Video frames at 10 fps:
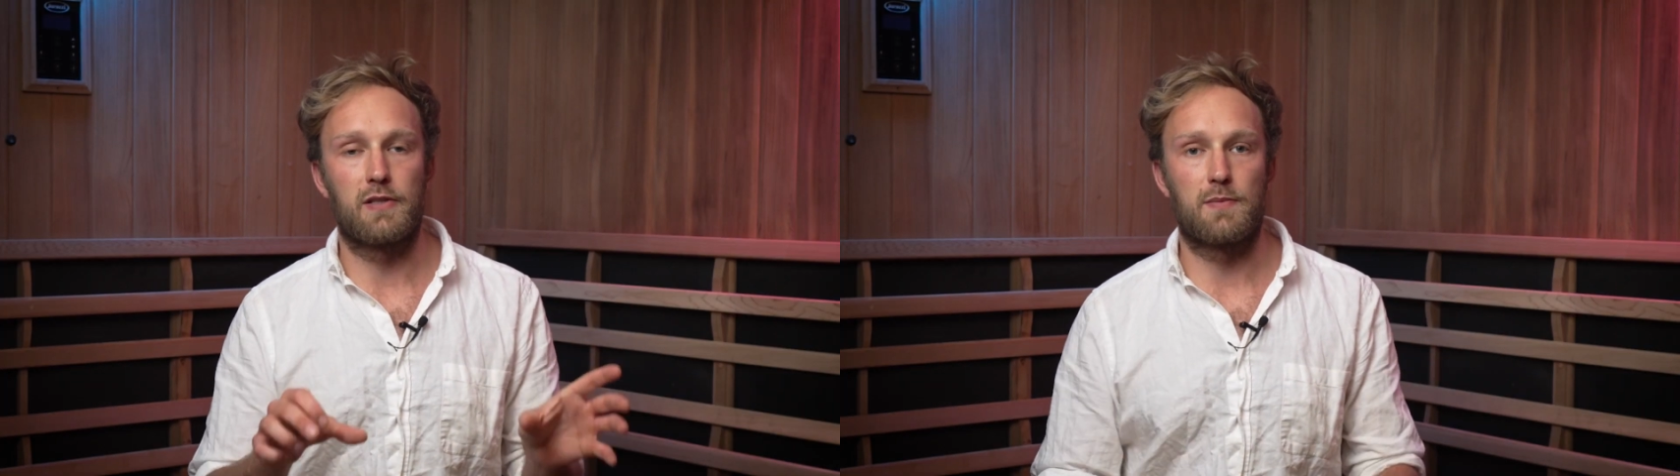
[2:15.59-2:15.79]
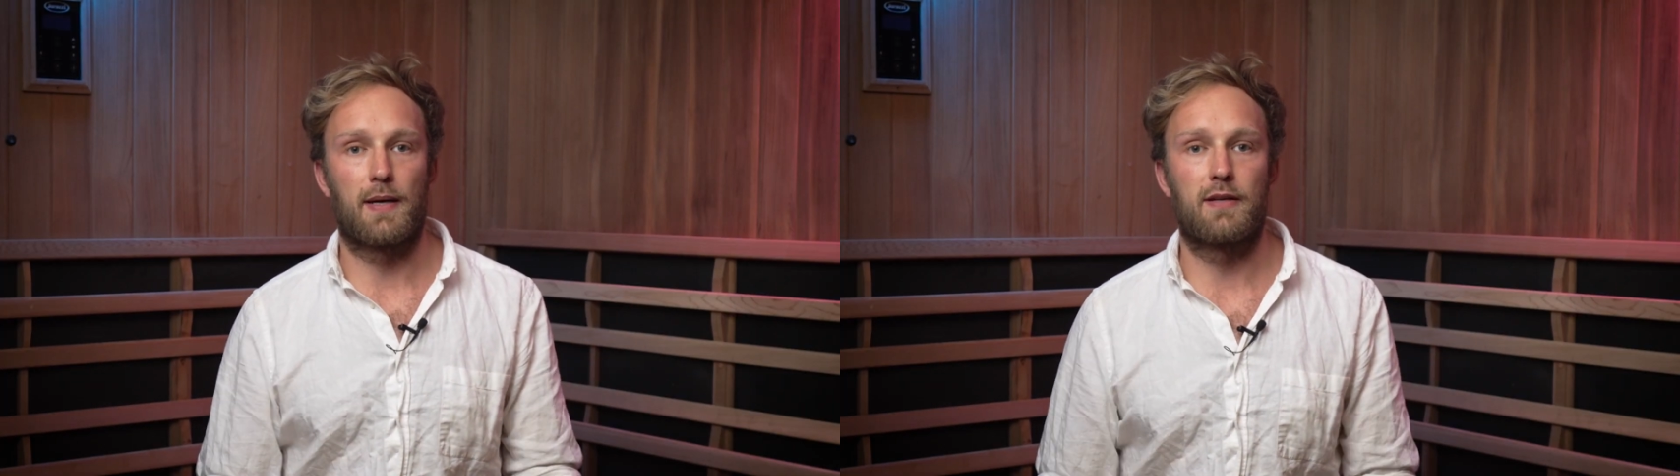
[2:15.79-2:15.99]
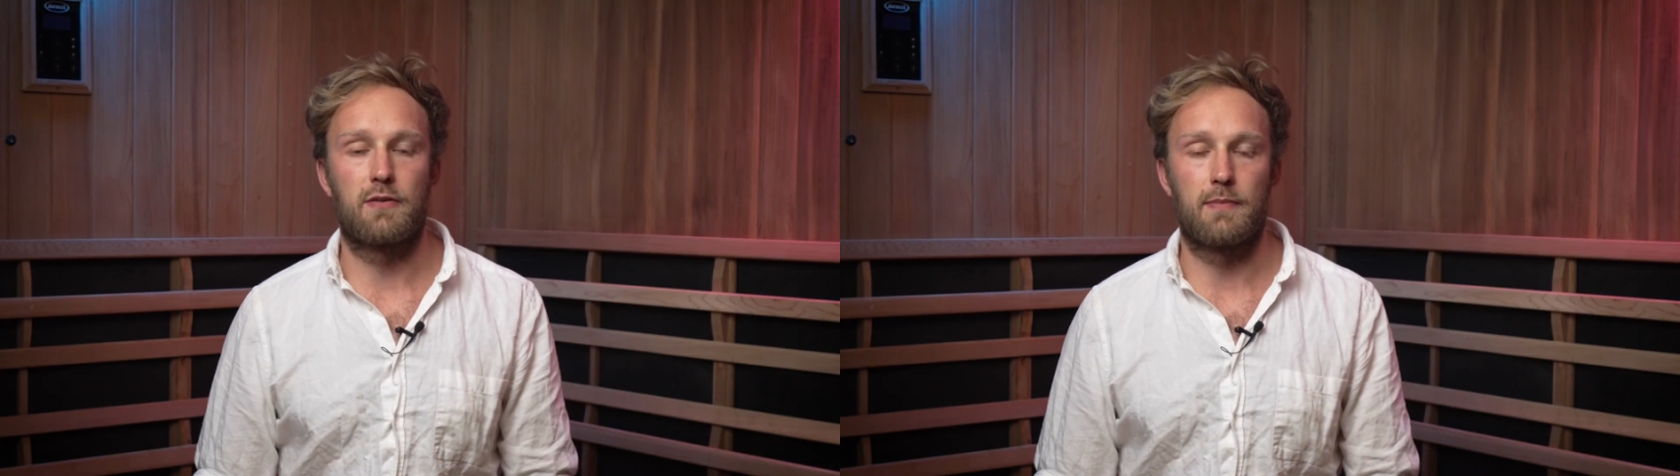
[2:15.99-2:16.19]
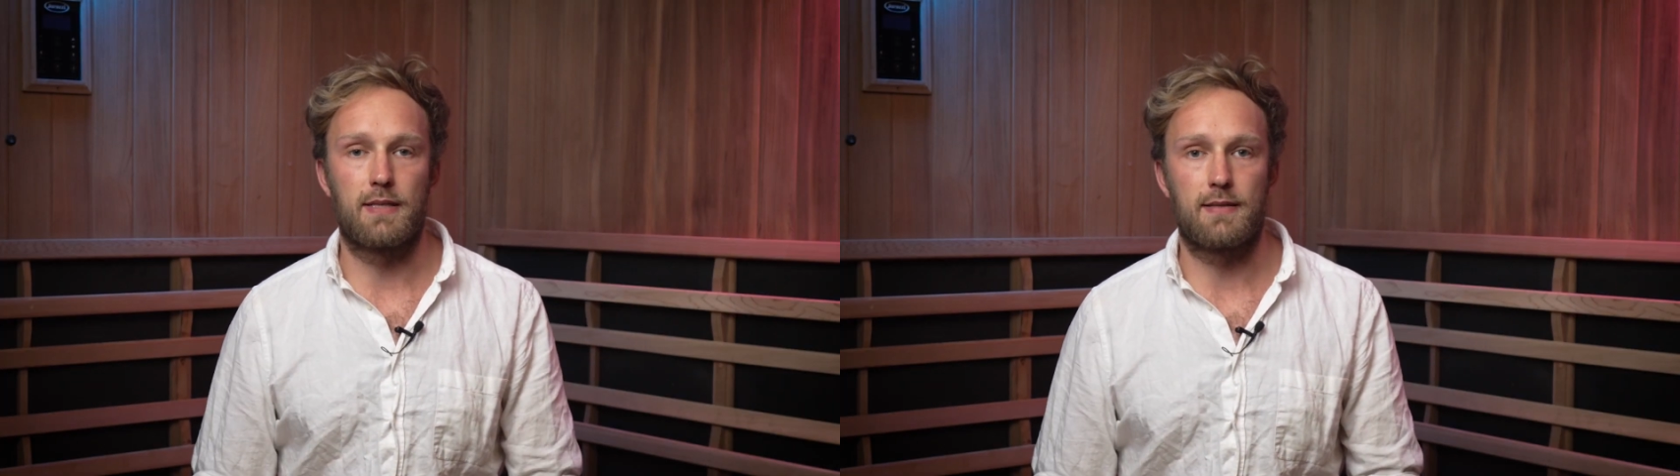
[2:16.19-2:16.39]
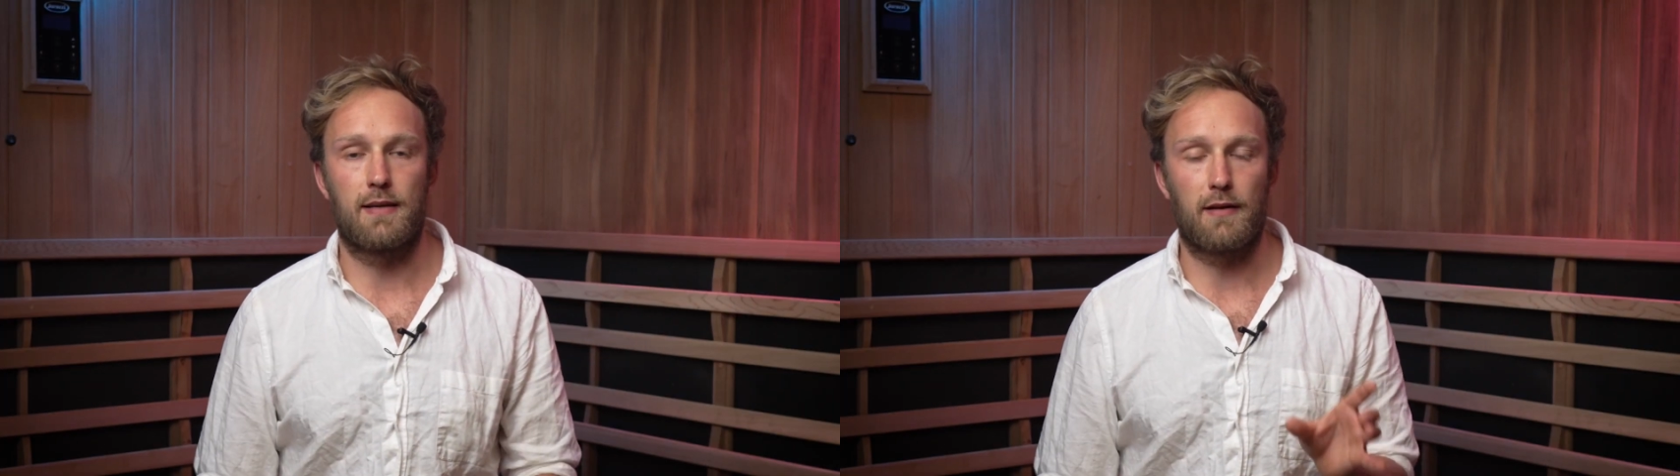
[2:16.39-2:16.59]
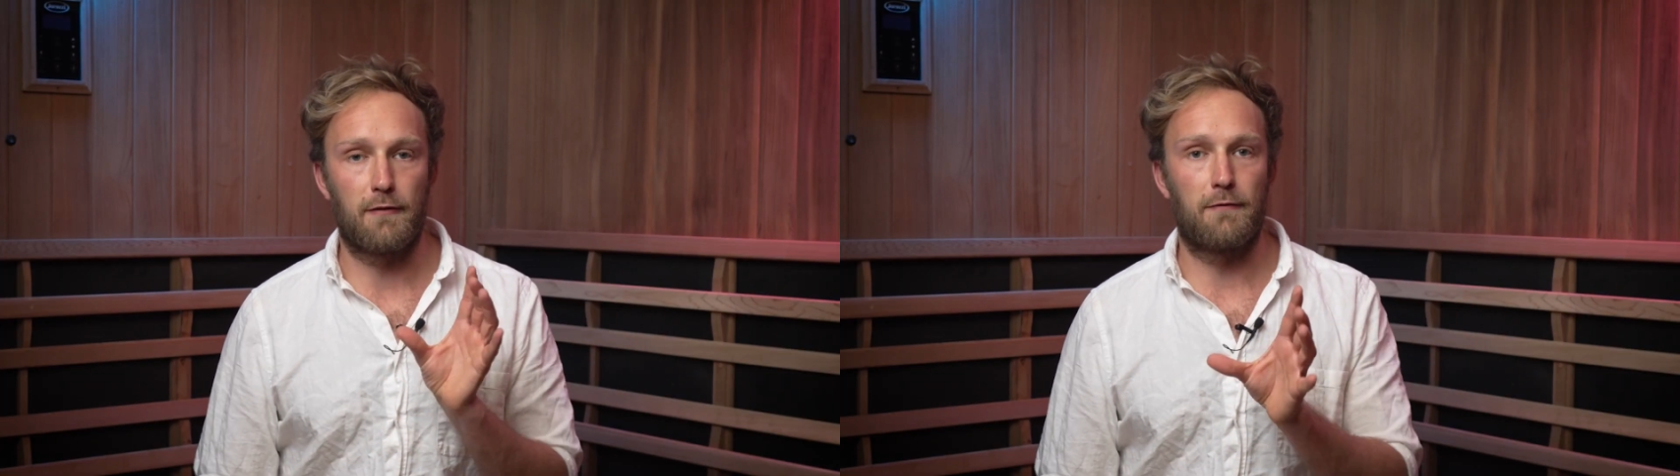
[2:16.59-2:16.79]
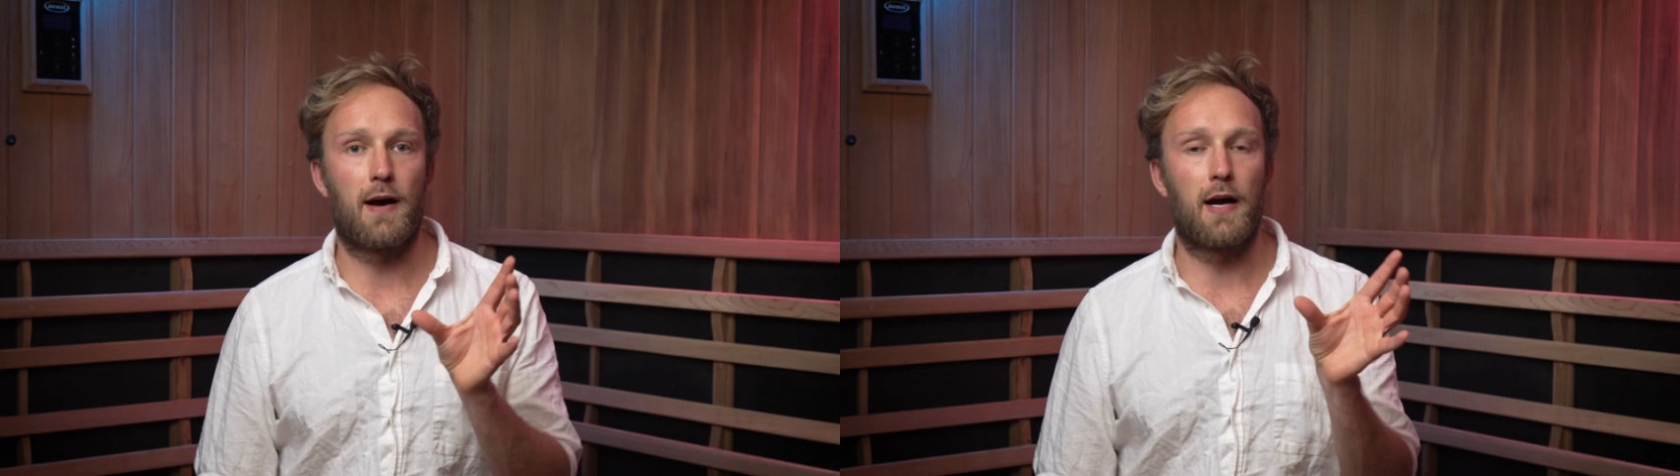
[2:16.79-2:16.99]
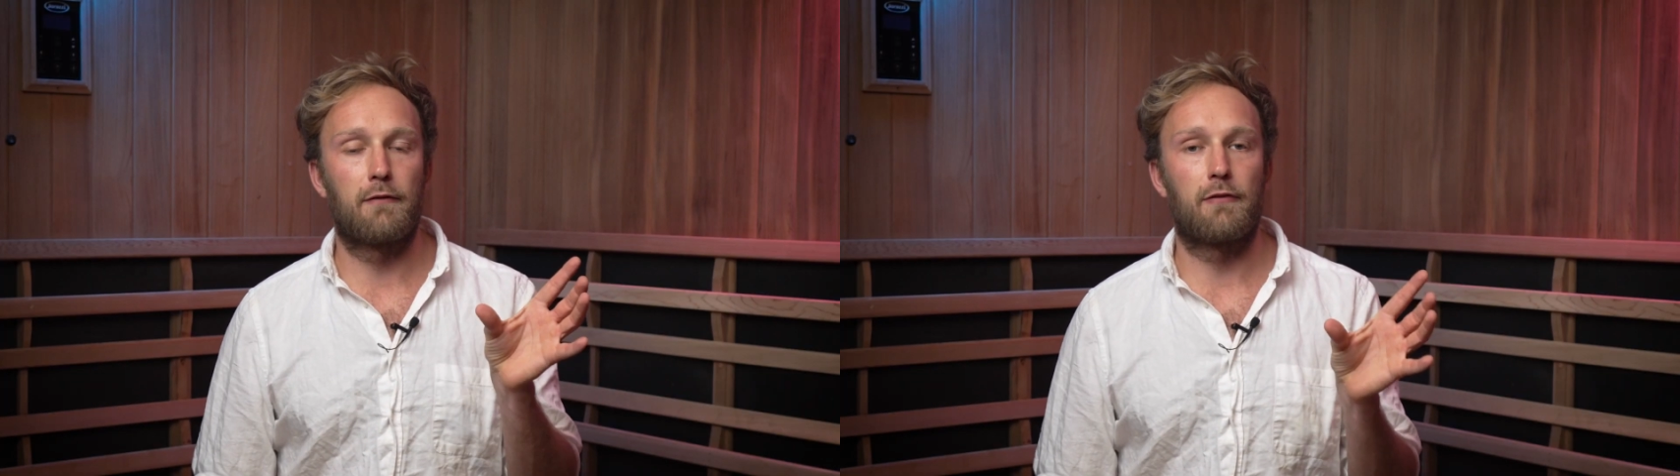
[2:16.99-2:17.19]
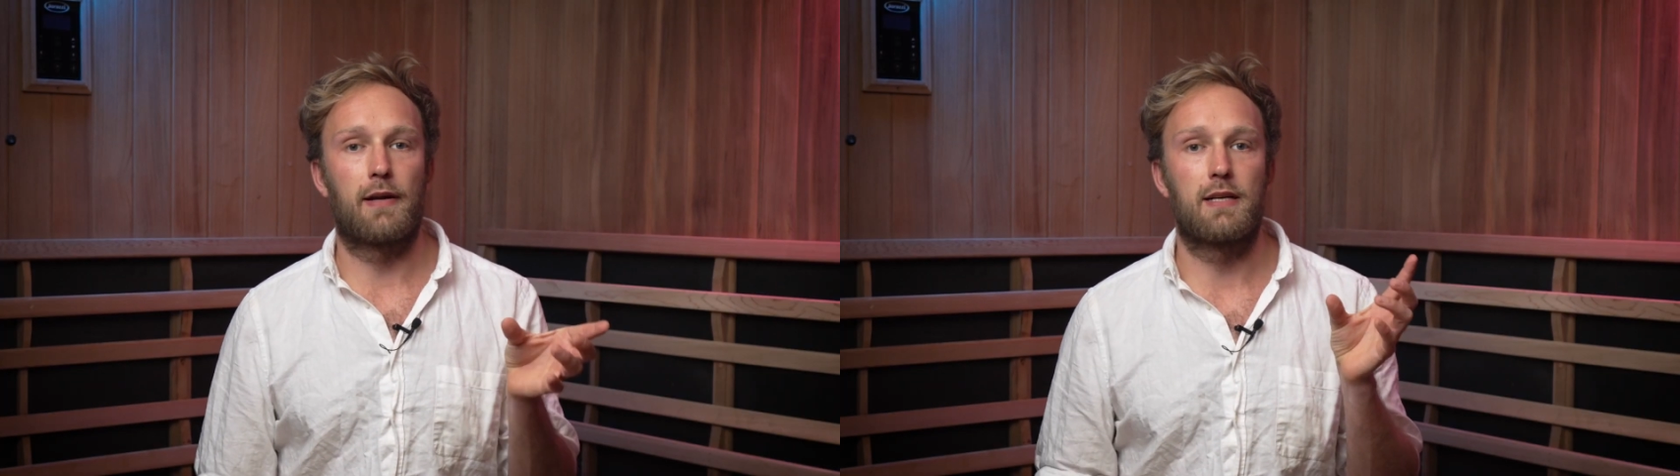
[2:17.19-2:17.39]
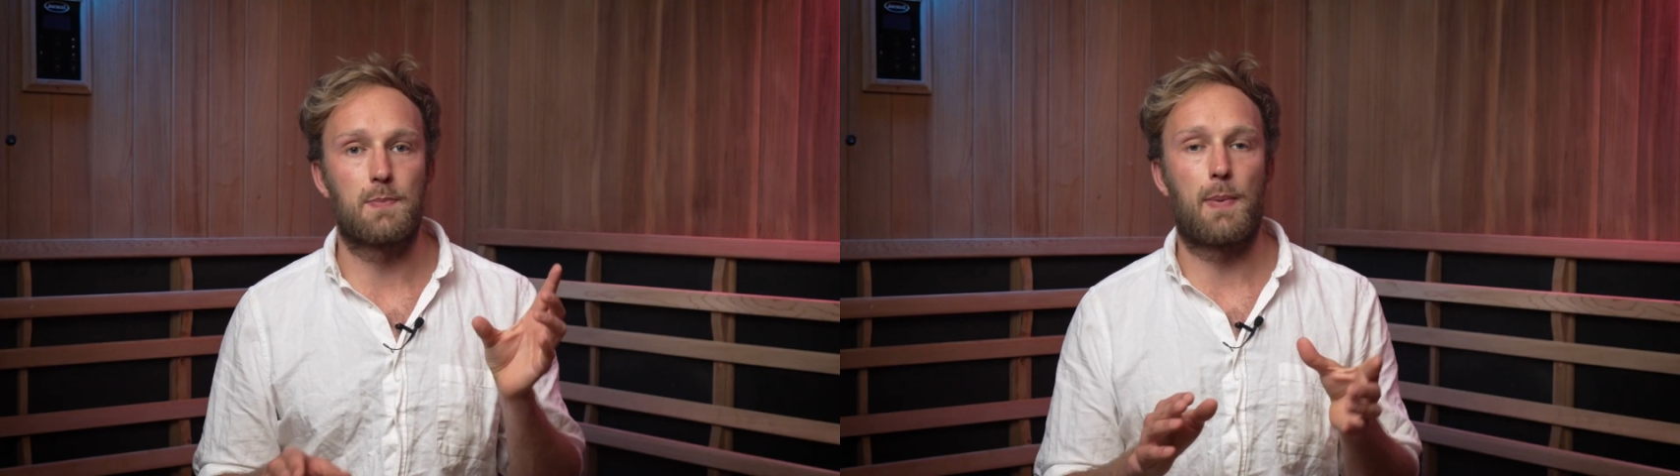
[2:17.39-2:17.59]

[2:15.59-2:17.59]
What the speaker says: spectrum is that far infrared is